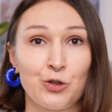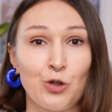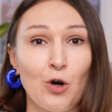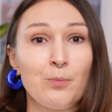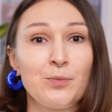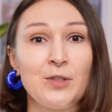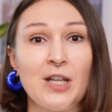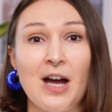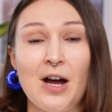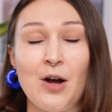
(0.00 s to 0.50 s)

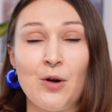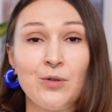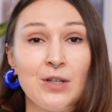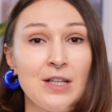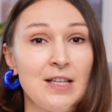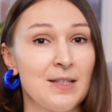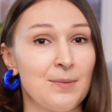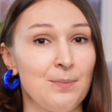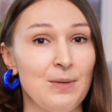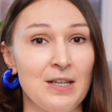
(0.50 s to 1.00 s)
drop down
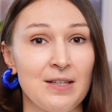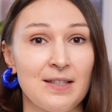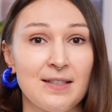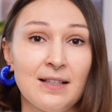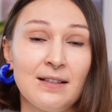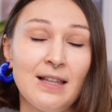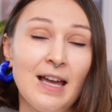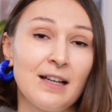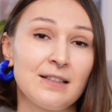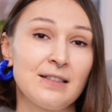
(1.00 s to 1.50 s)
is being
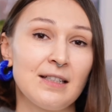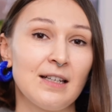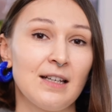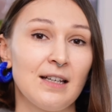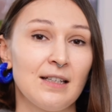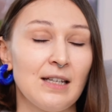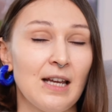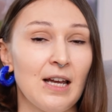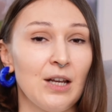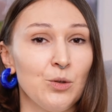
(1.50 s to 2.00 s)

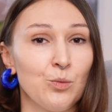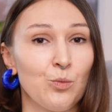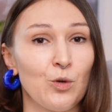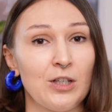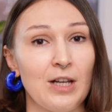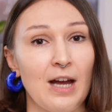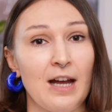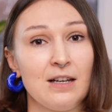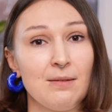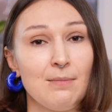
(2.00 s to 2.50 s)
selected and
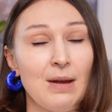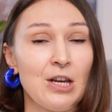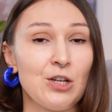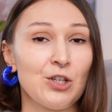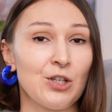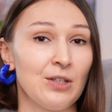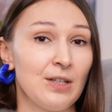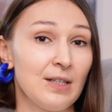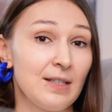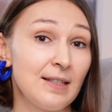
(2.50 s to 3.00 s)
what
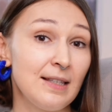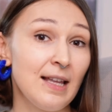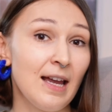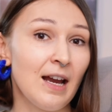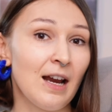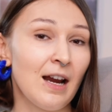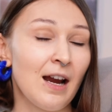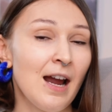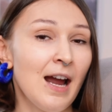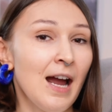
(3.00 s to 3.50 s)
animation is
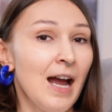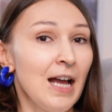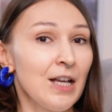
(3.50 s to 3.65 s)
there.